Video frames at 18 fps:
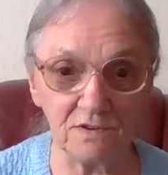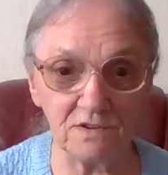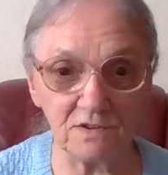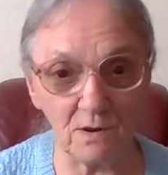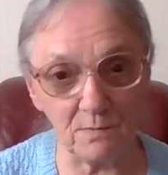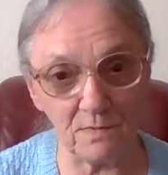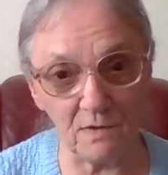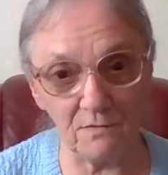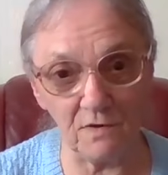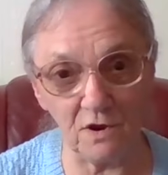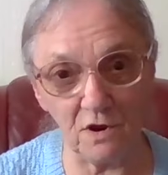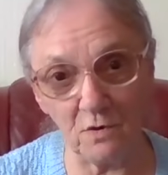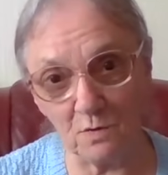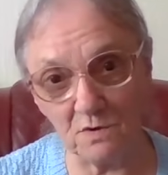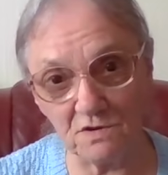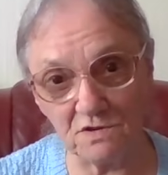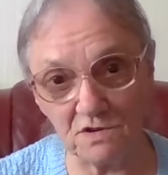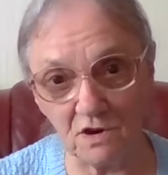So I'll stop the
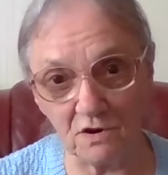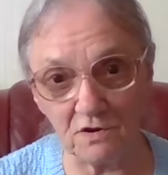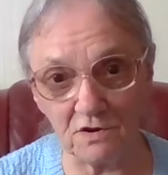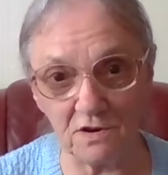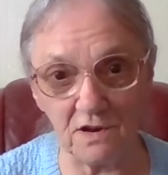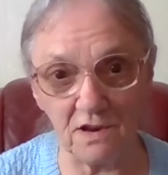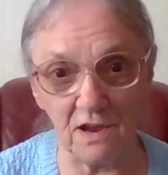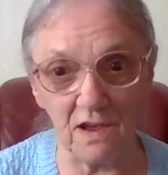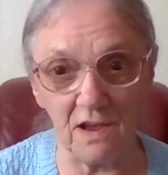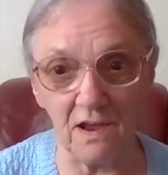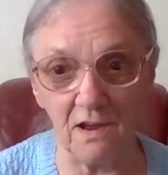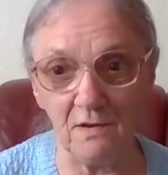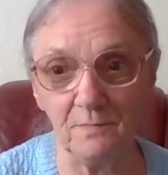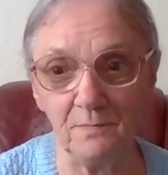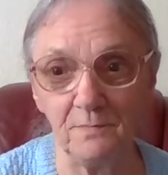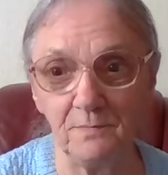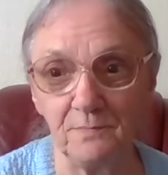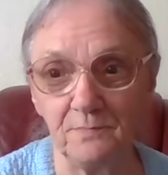video and start it
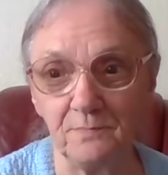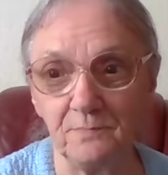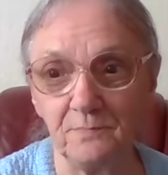again.